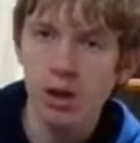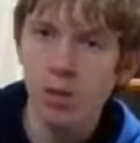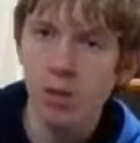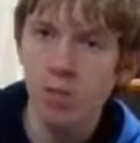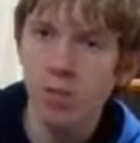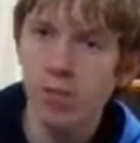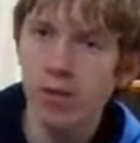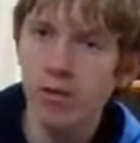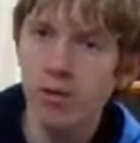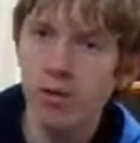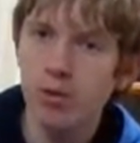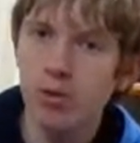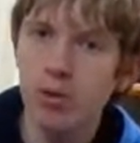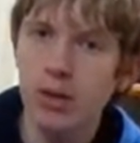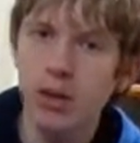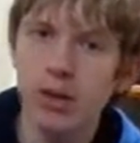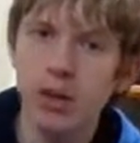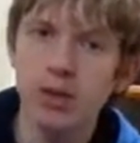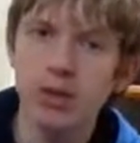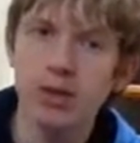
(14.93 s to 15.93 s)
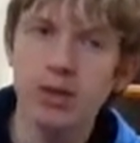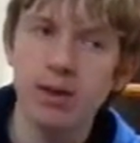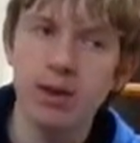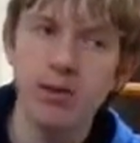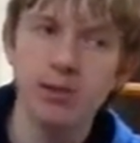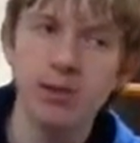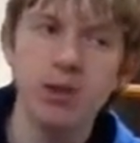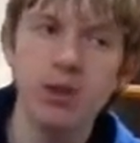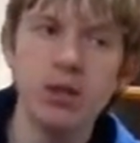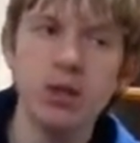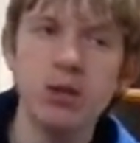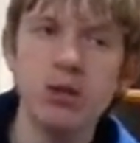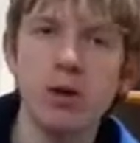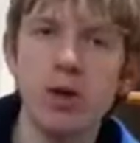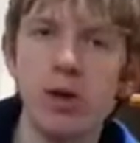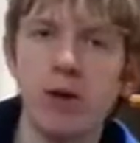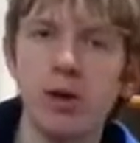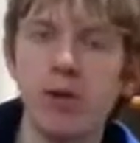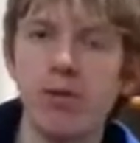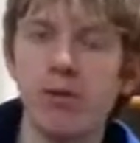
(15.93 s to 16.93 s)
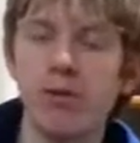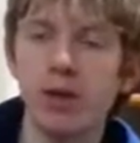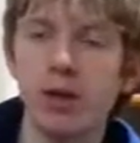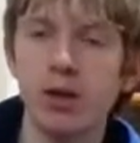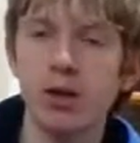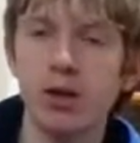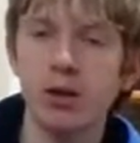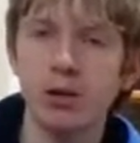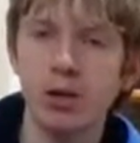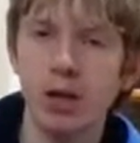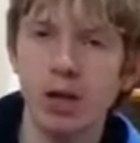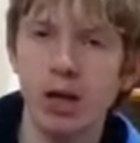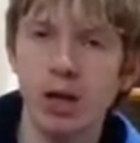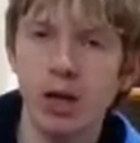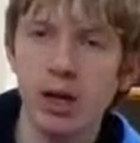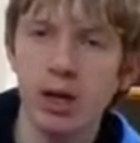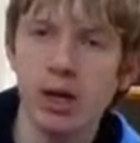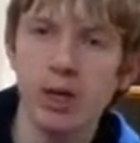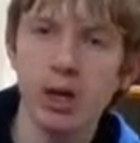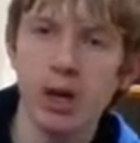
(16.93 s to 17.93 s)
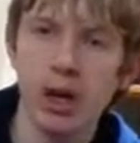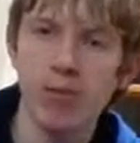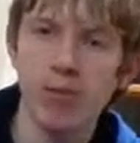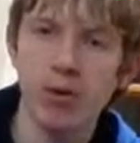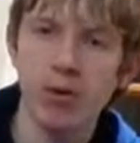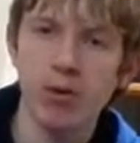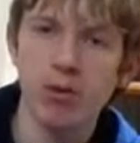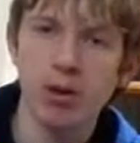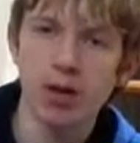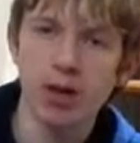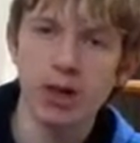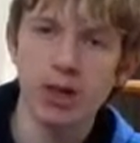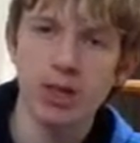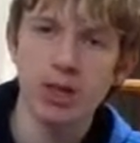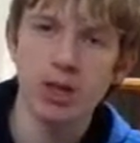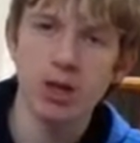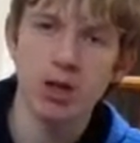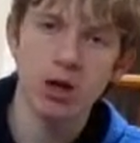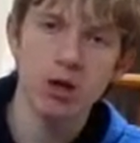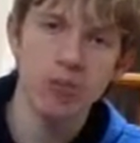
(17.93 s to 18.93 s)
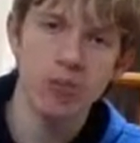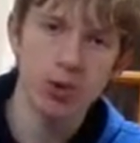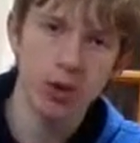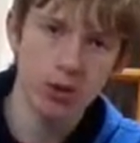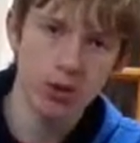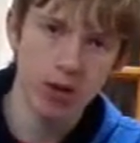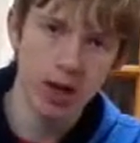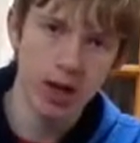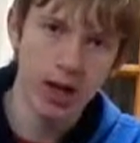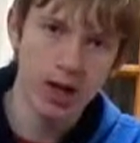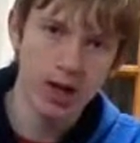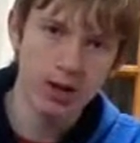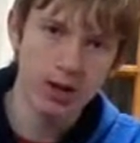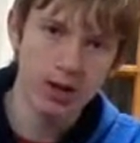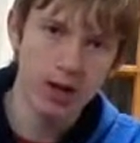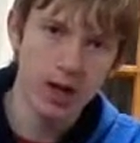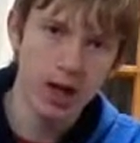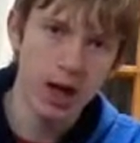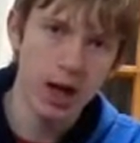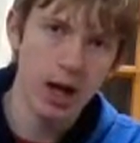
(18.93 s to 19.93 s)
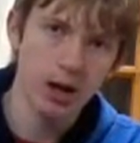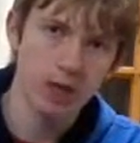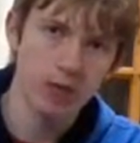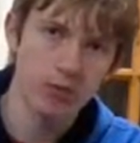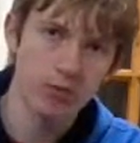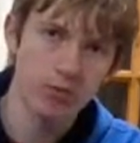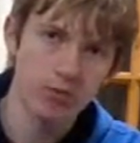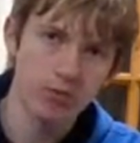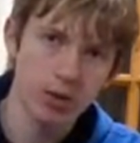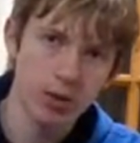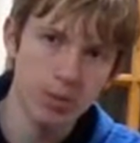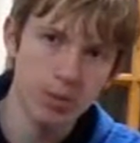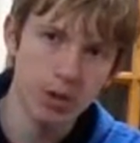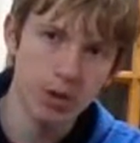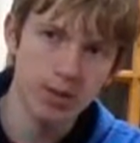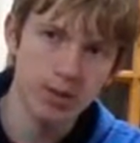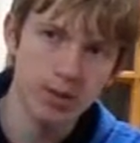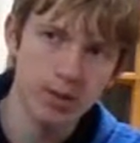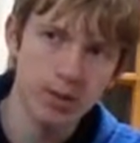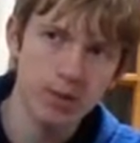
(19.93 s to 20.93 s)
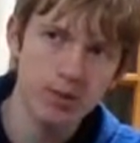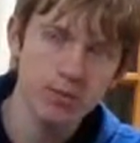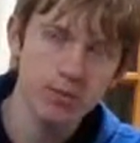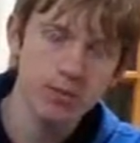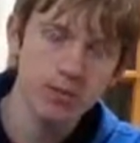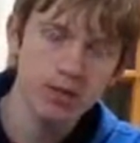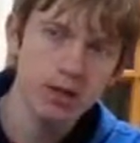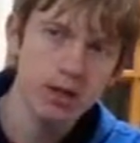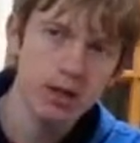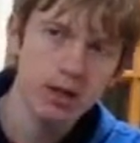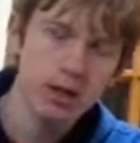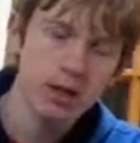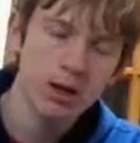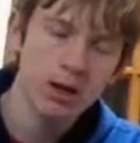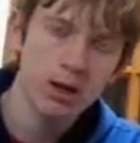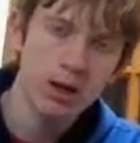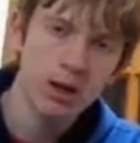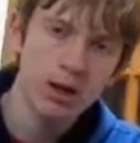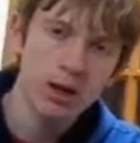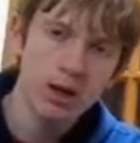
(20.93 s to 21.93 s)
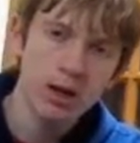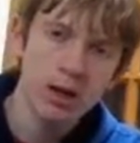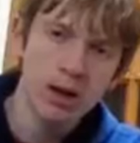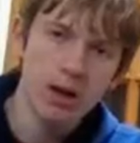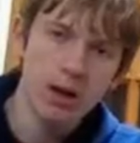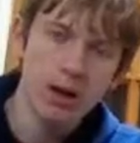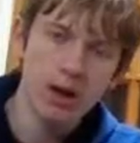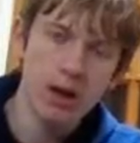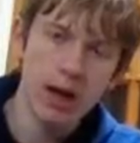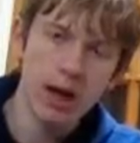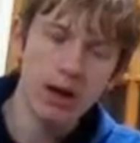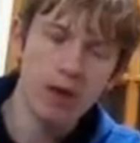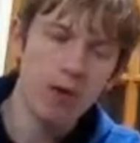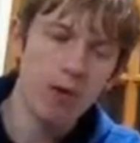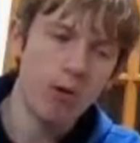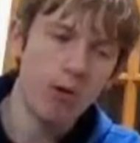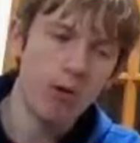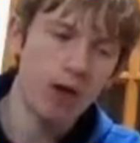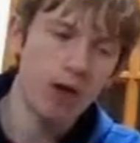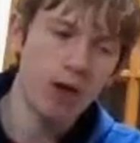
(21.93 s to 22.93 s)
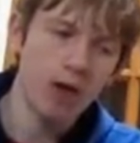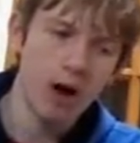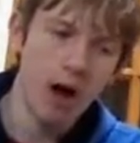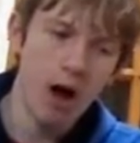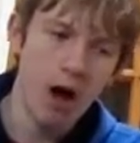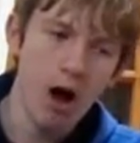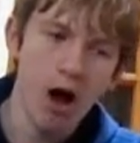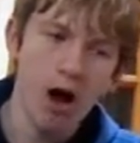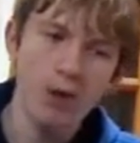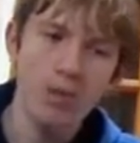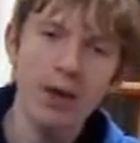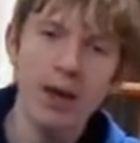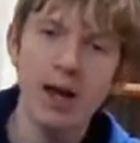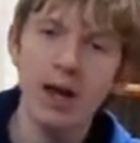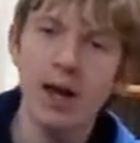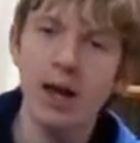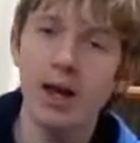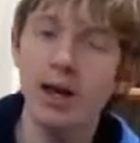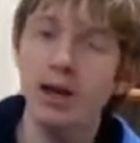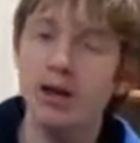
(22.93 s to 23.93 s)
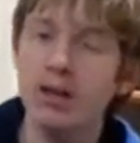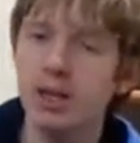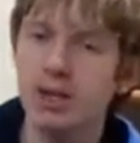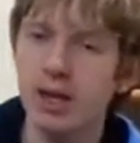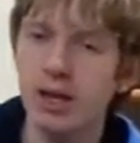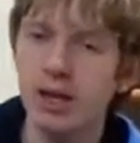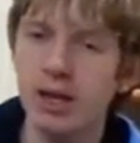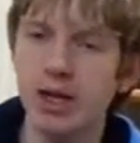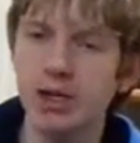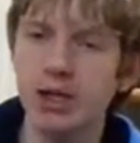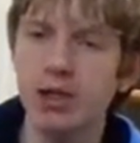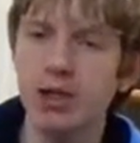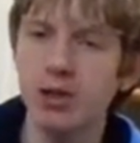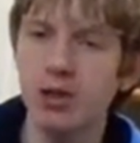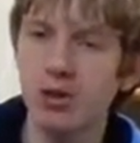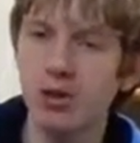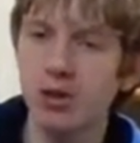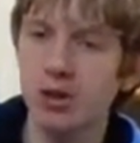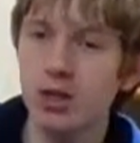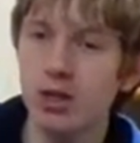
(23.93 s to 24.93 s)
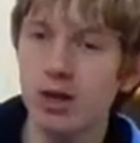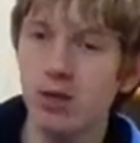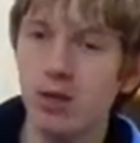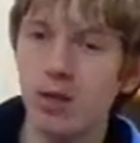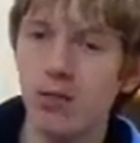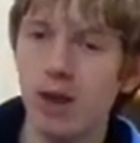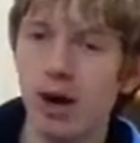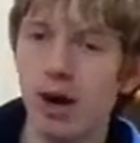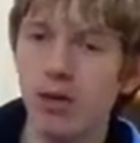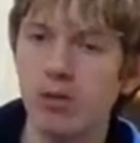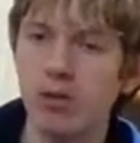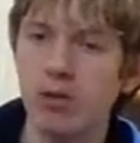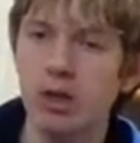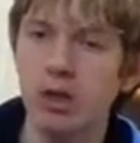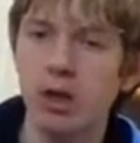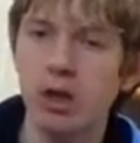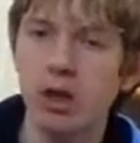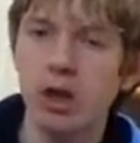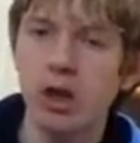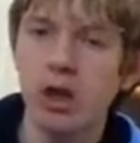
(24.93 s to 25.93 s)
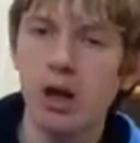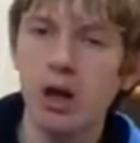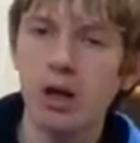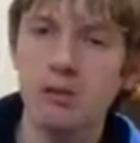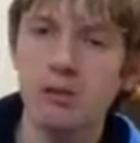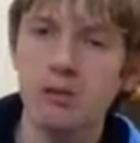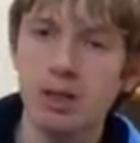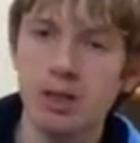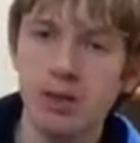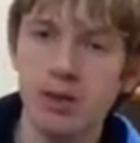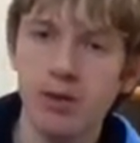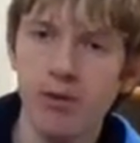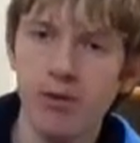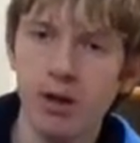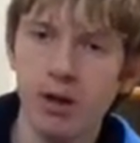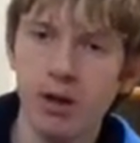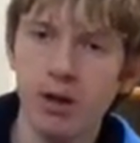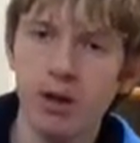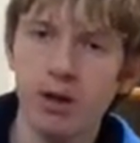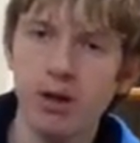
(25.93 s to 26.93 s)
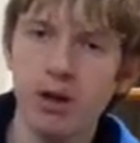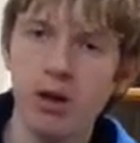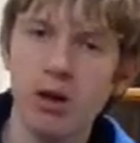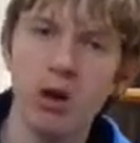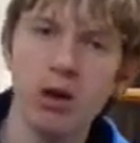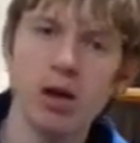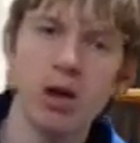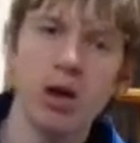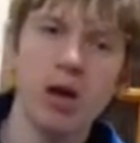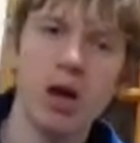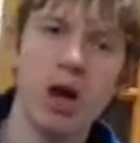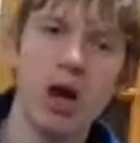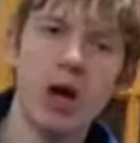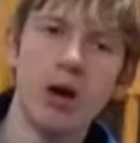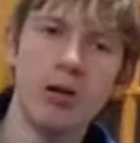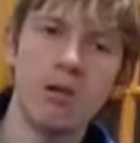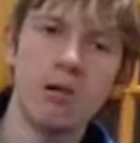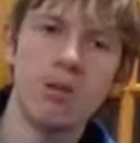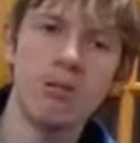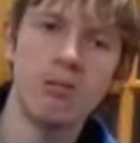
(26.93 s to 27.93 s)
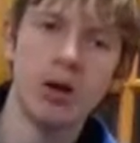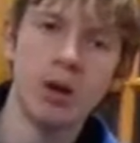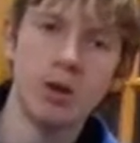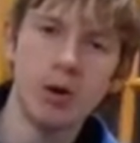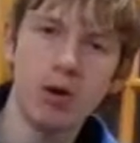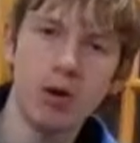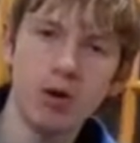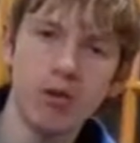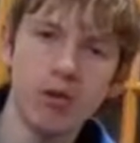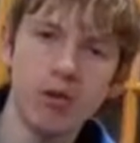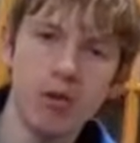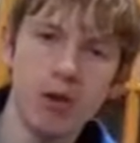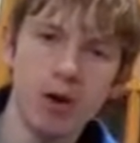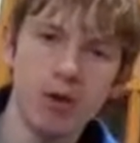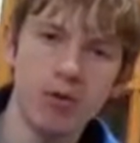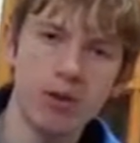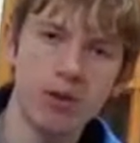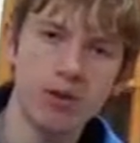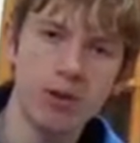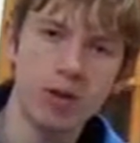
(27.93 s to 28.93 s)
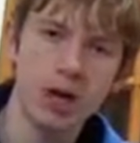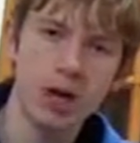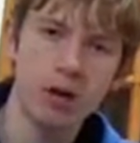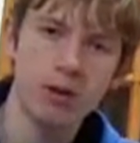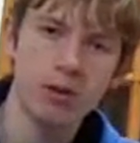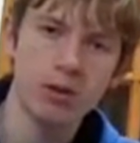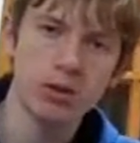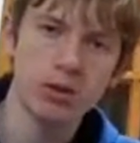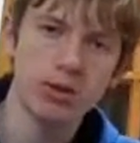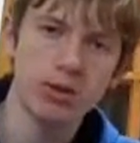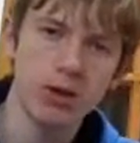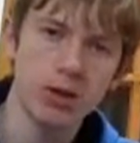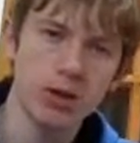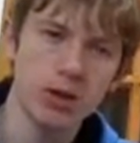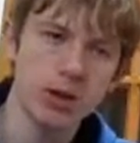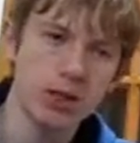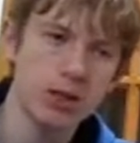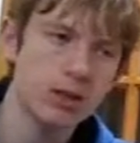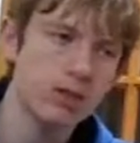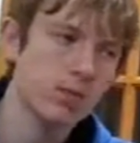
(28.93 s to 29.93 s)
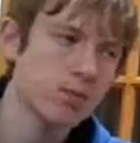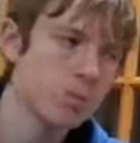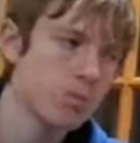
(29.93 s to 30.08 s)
with the release of the official action figures came the release of bootlegs and rip-offs. Now, I'm here today to talk to you about a specific rip-off of the Star Wars figures,